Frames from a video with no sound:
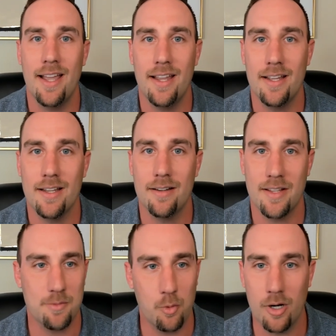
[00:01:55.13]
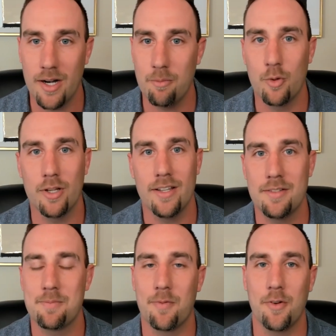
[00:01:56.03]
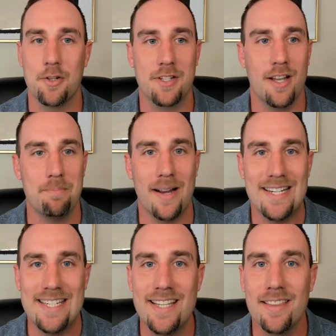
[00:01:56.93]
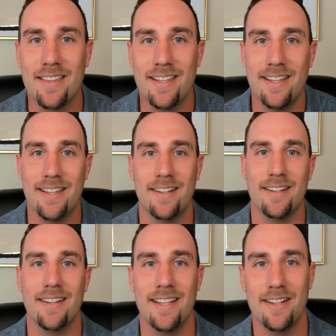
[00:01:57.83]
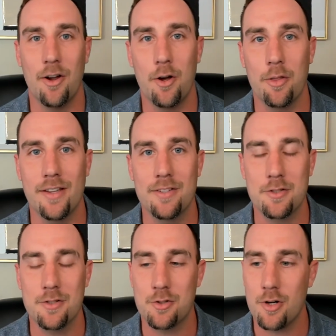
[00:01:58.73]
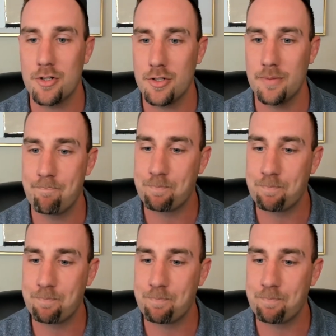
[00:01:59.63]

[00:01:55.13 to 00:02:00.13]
And that's where I really first cut my teeth in in all things construction.